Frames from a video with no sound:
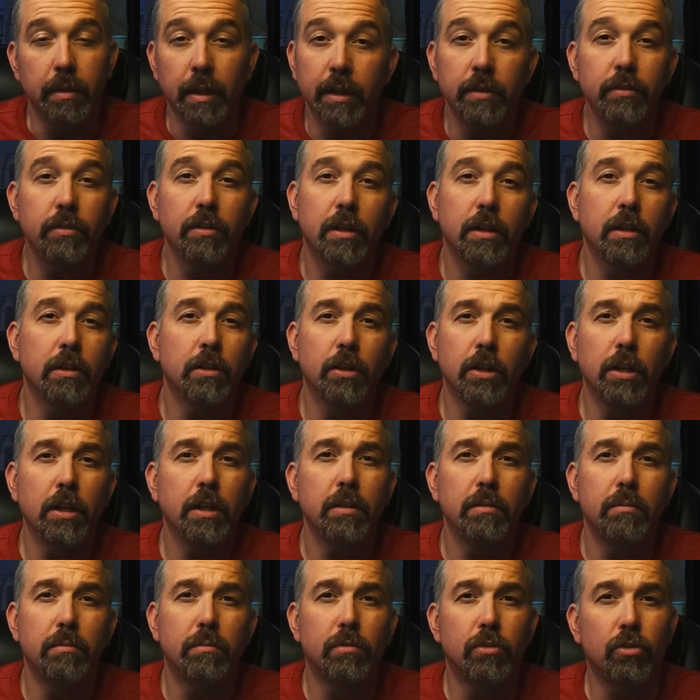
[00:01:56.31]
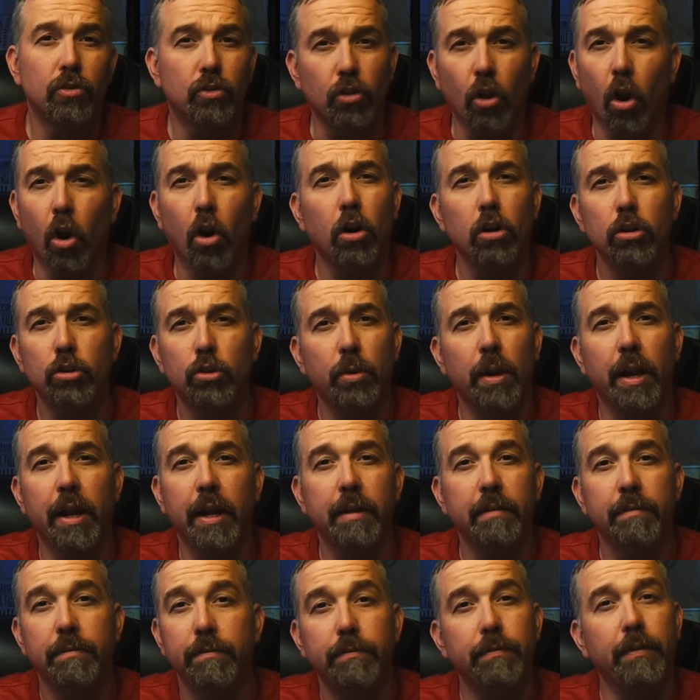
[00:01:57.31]
it a good Star
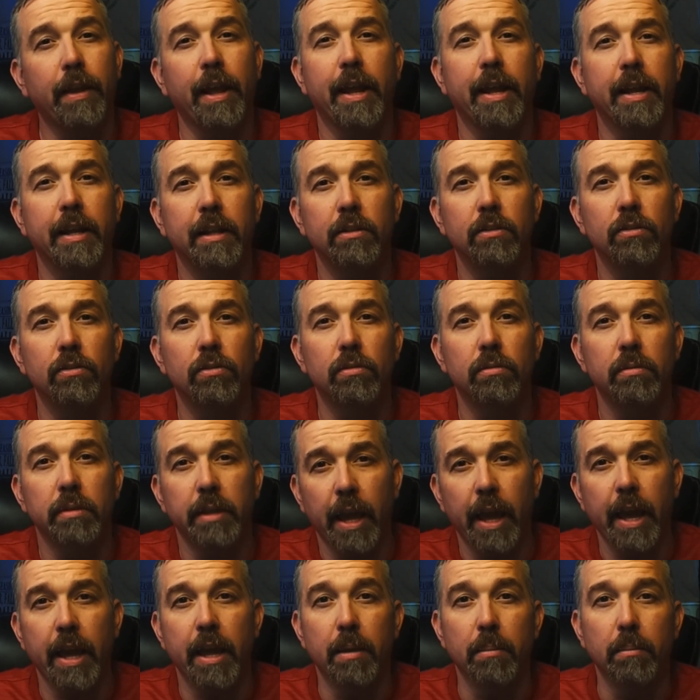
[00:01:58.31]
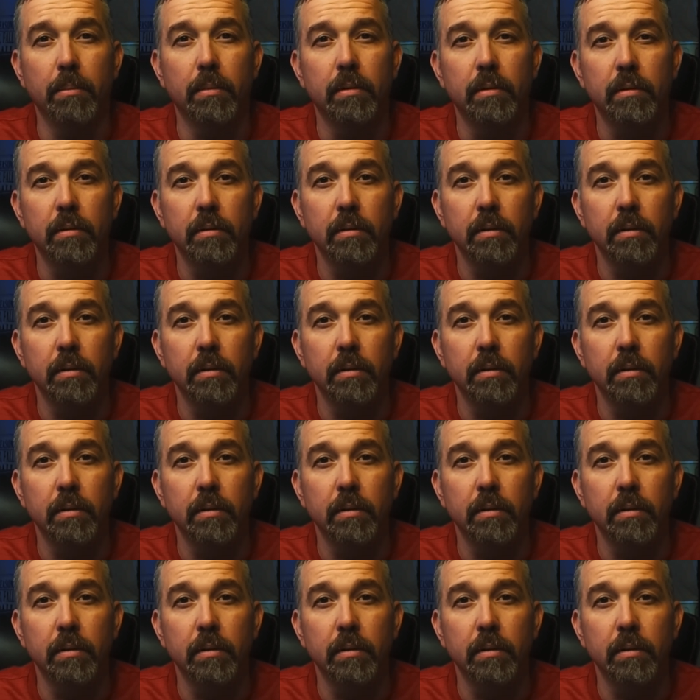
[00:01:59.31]
Trek fans game?